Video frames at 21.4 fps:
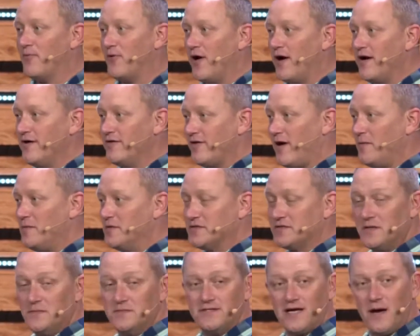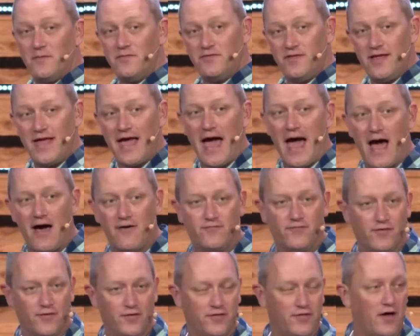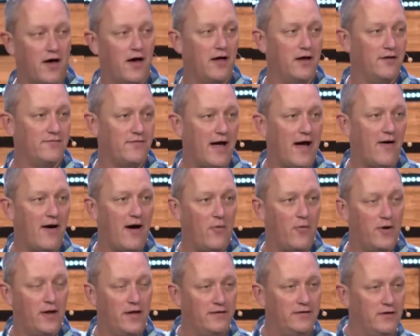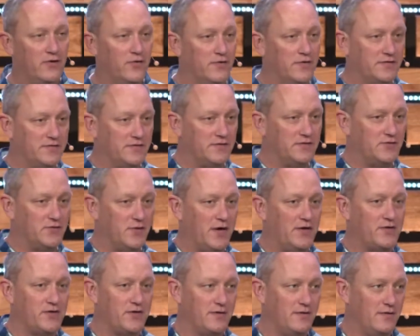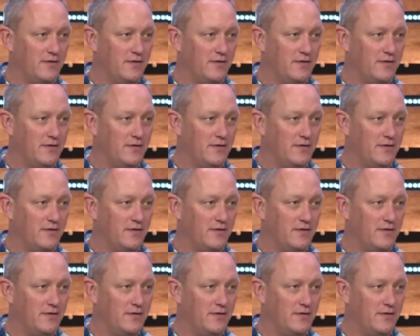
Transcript: Prayer is almost sometimes the afterthought of how I want to deal with the situation.